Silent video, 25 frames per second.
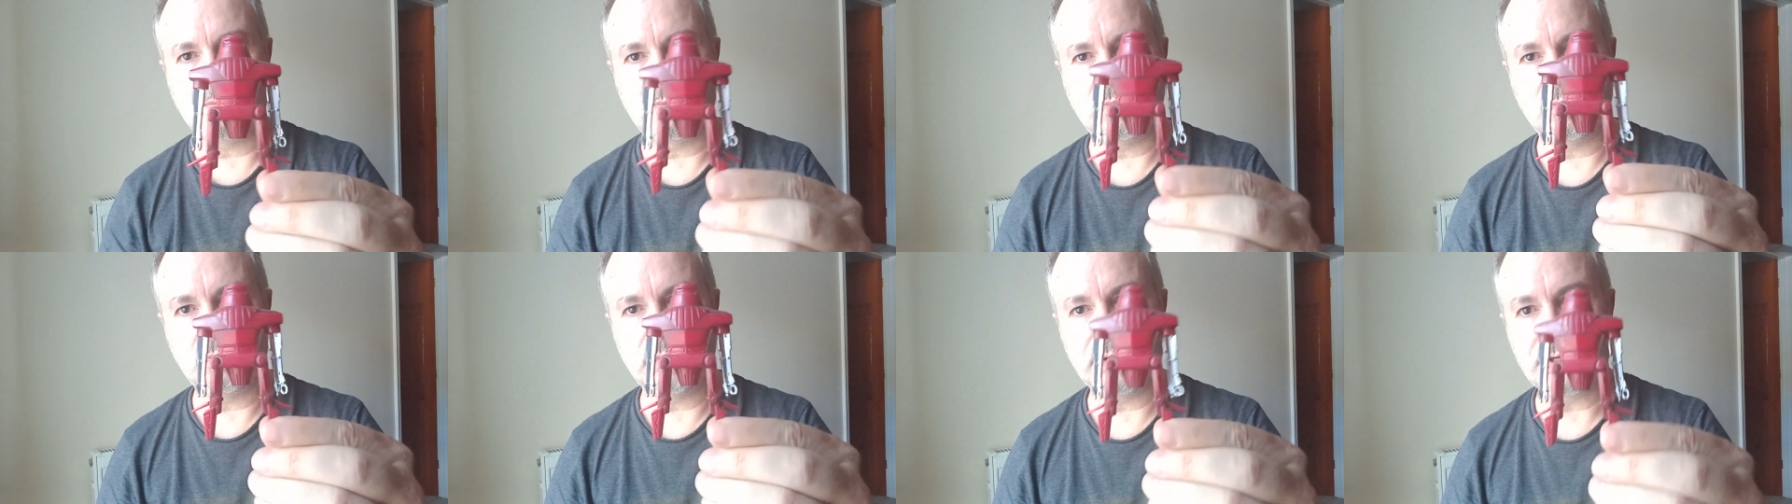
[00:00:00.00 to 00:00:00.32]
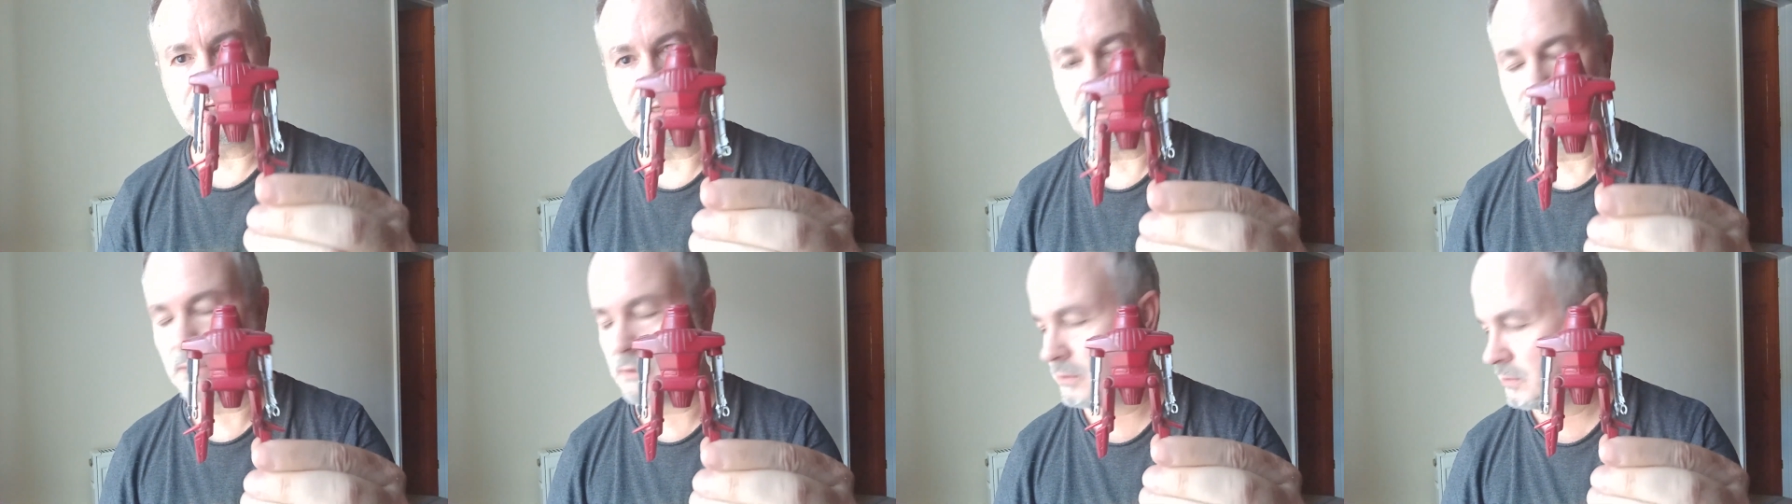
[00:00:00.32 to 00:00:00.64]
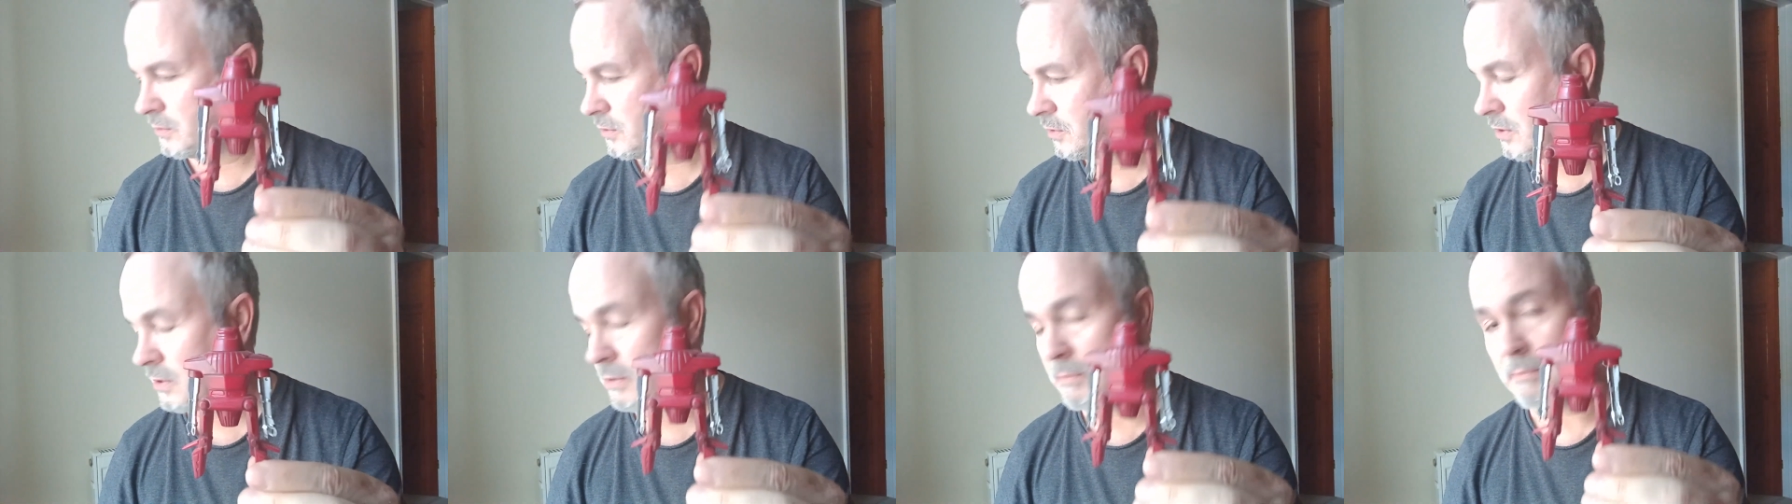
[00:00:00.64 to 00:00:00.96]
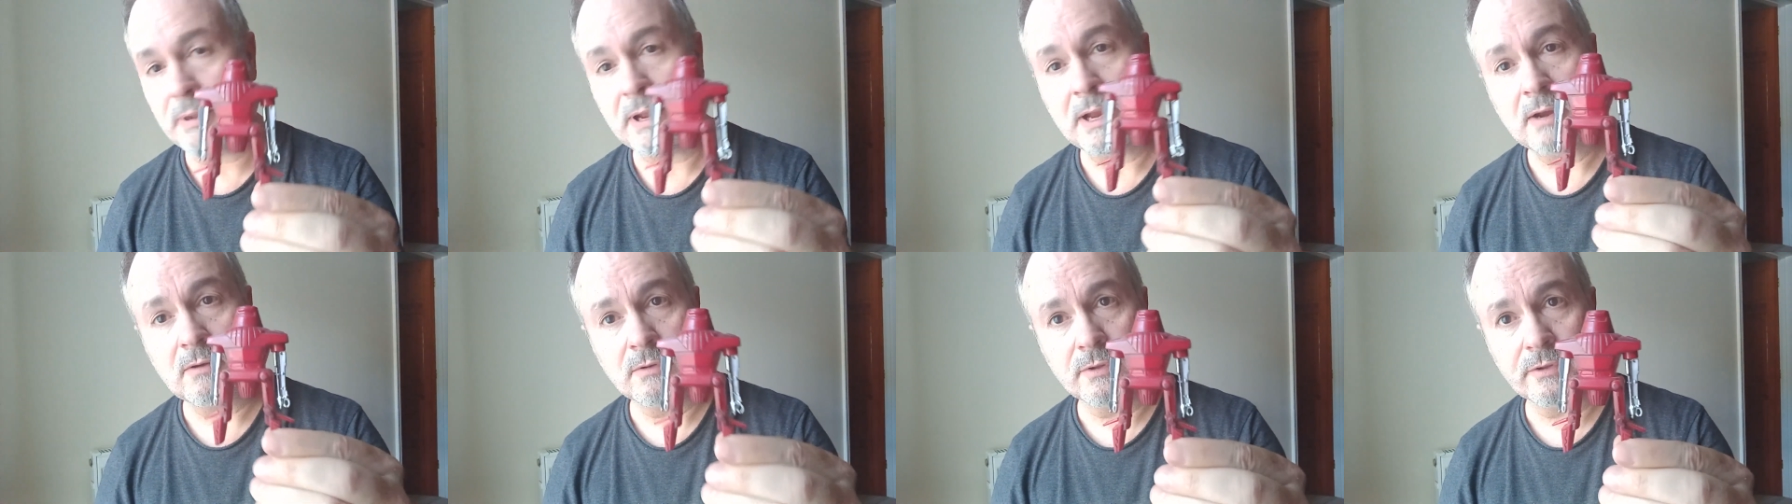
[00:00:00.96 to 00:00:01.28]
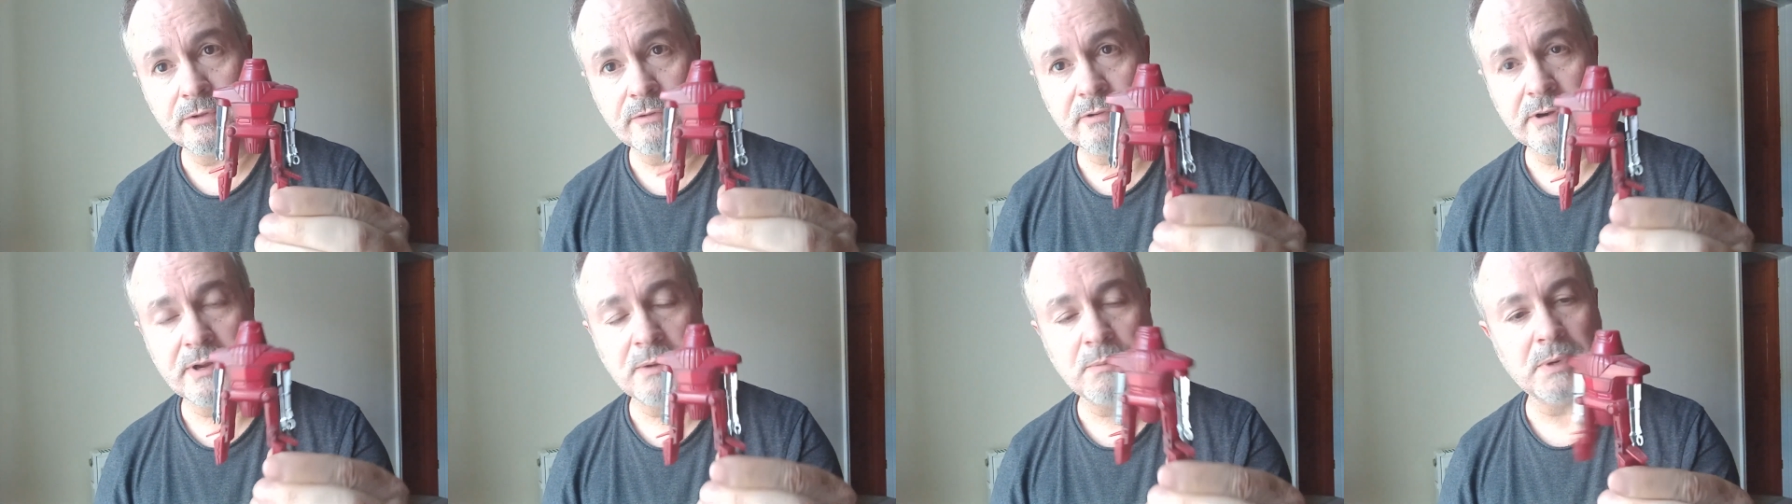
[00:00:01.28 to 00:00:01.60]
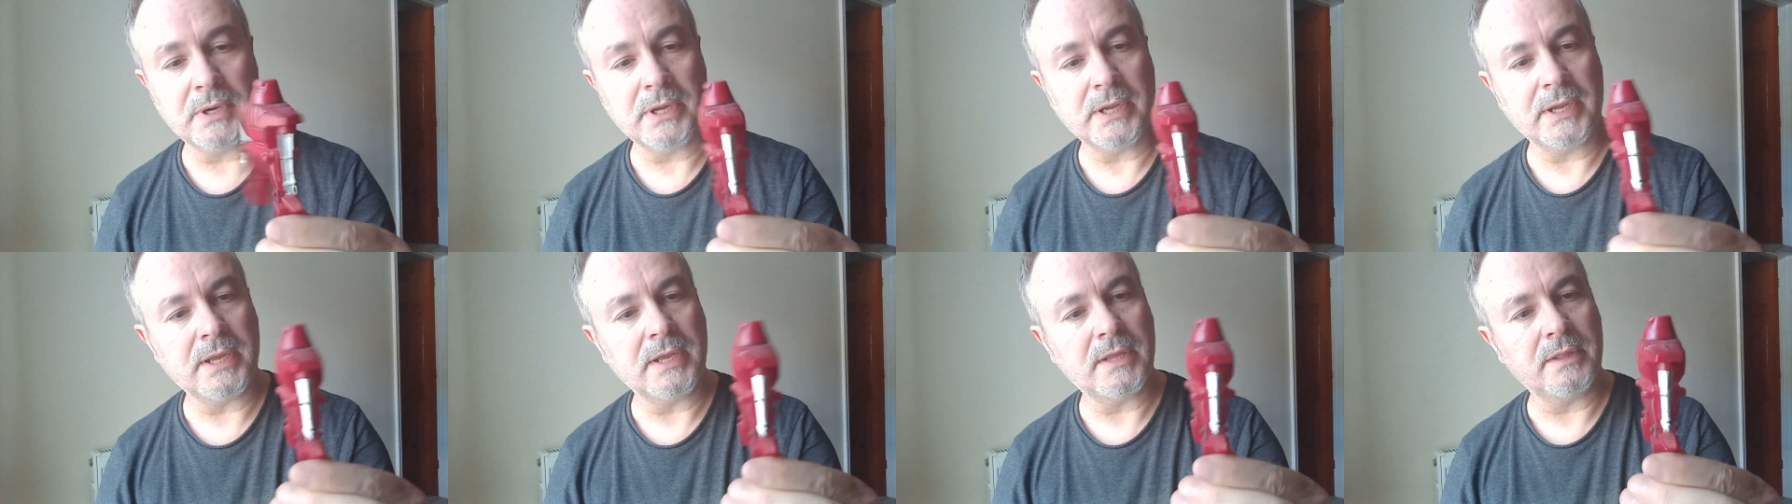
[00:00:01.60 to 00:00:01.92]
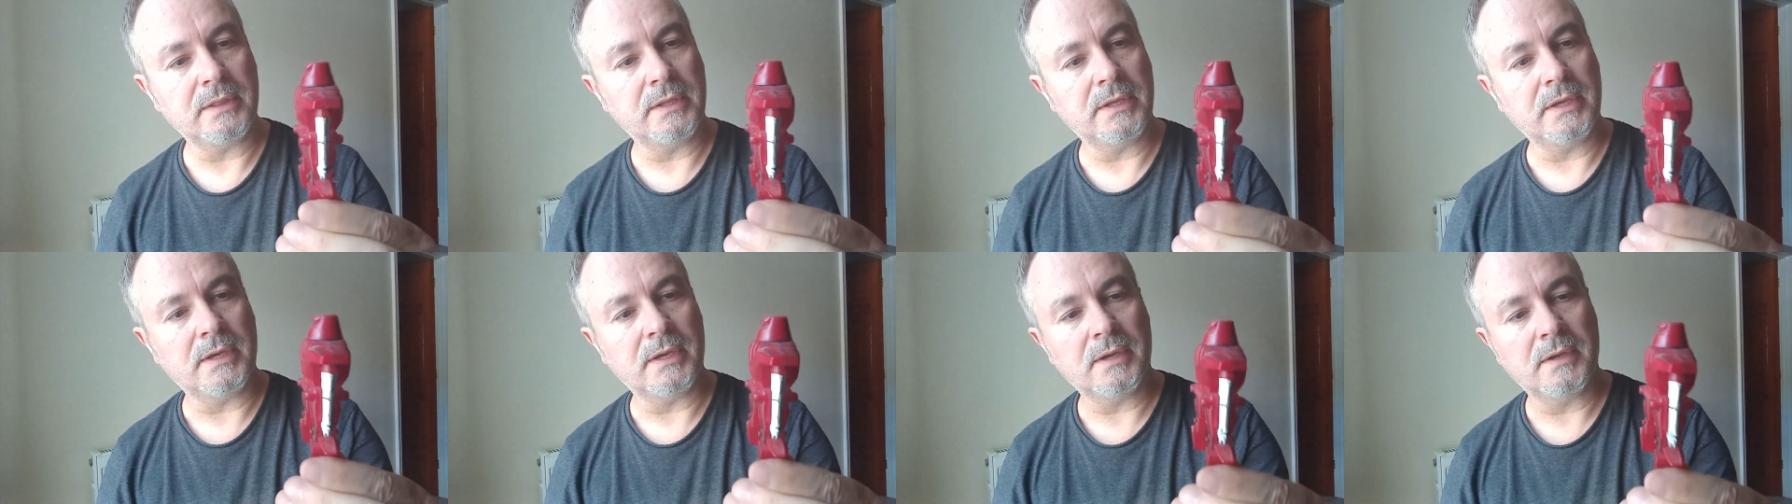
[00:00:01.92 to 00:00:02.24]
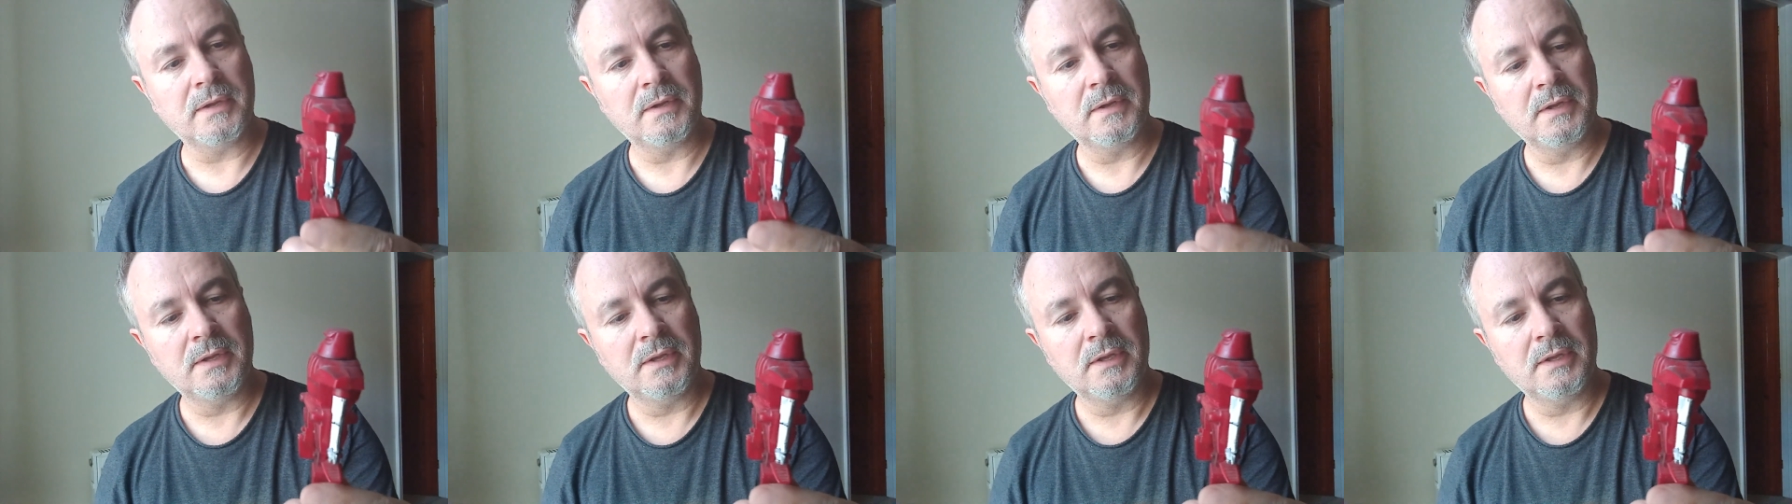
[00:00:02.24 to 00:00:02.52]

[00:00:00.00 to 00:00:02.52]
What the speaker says: we shall compare all three when I get the